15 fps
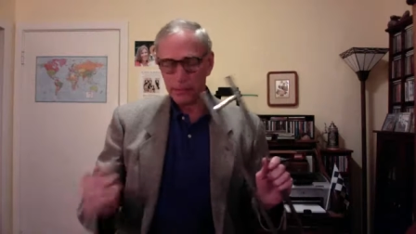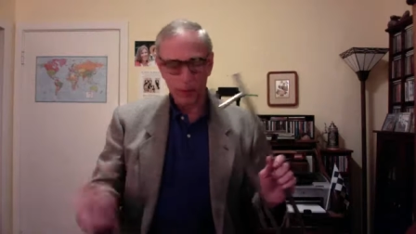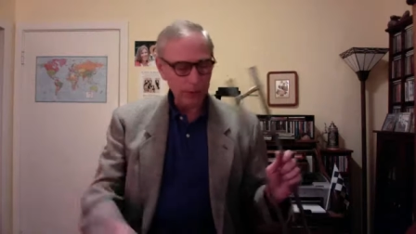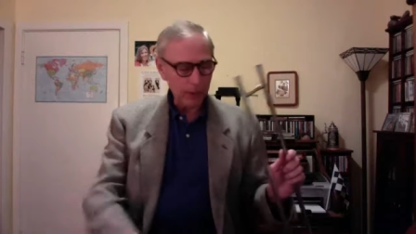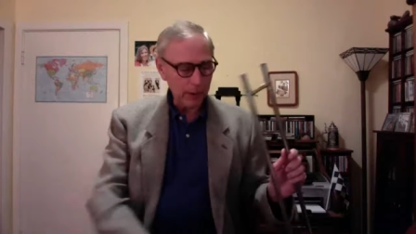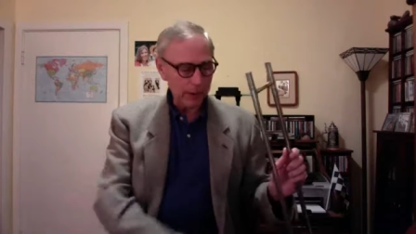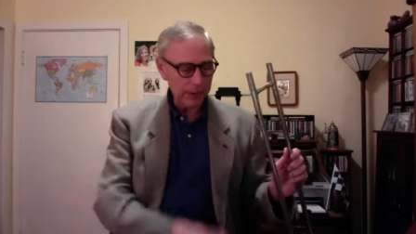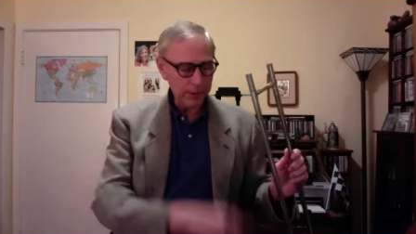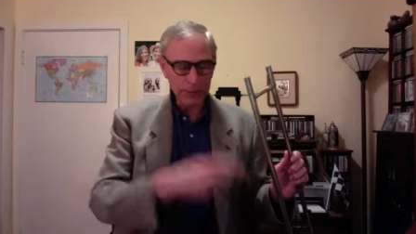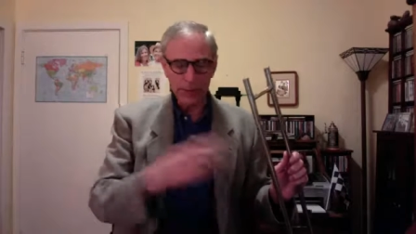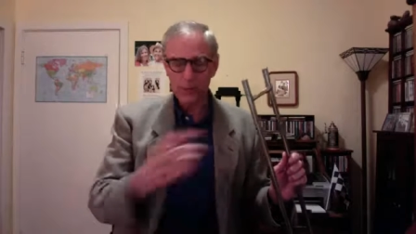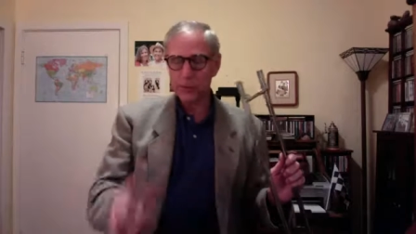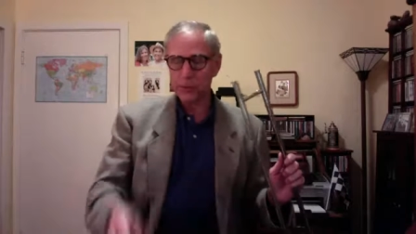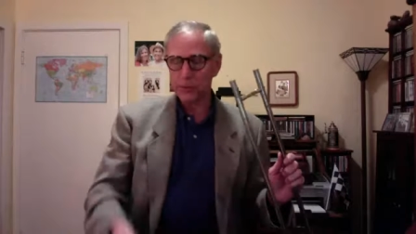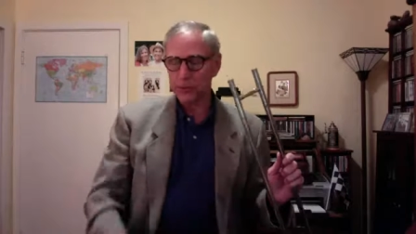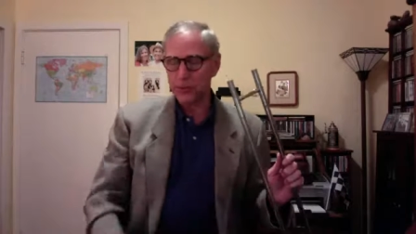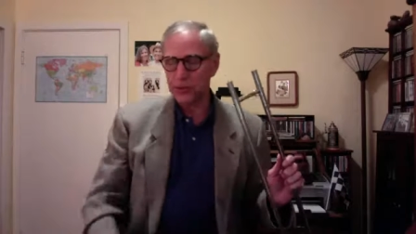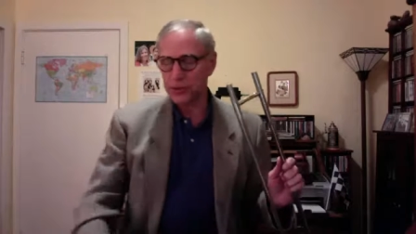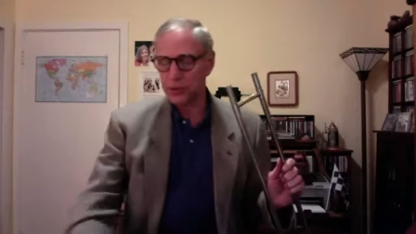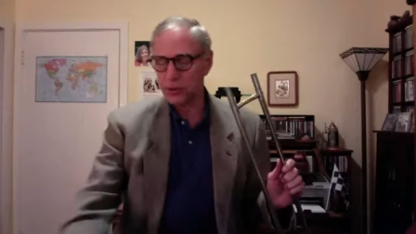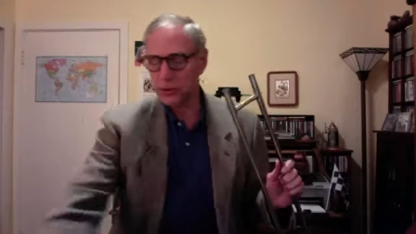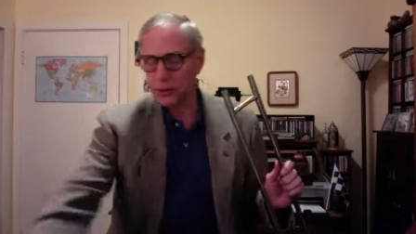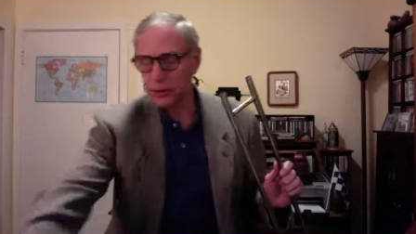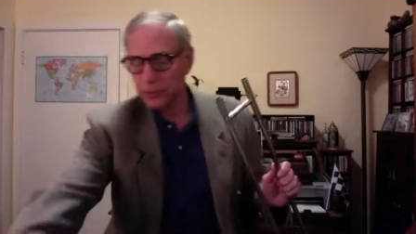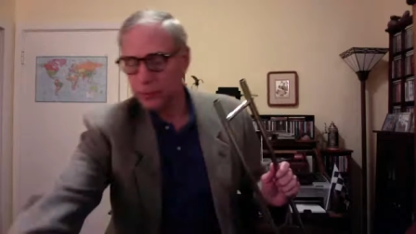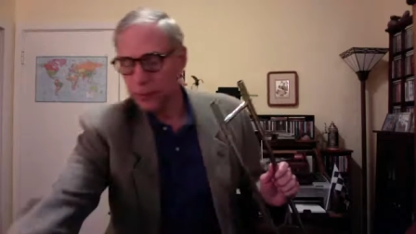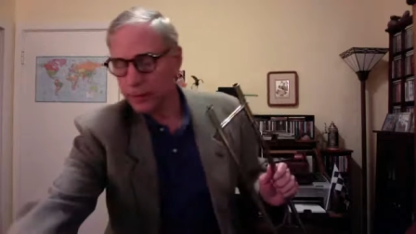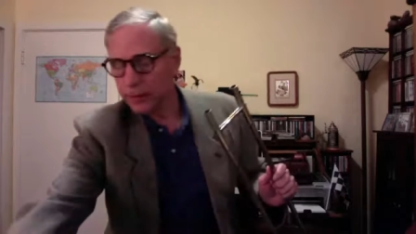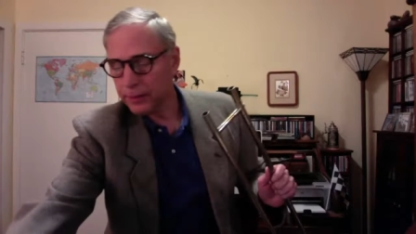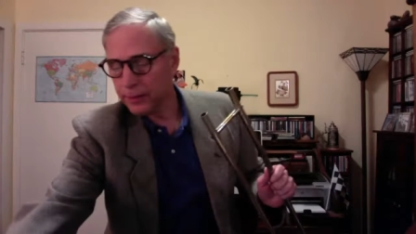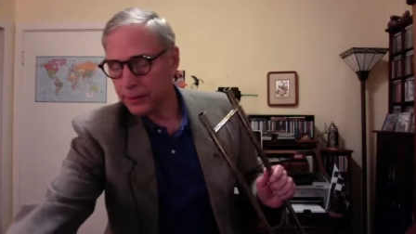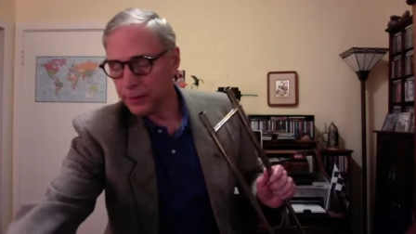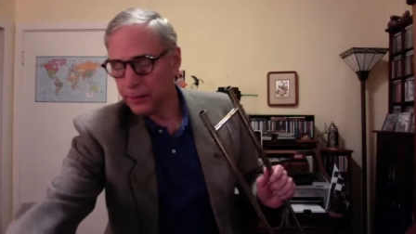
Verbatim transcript: you'd want to do this procedure with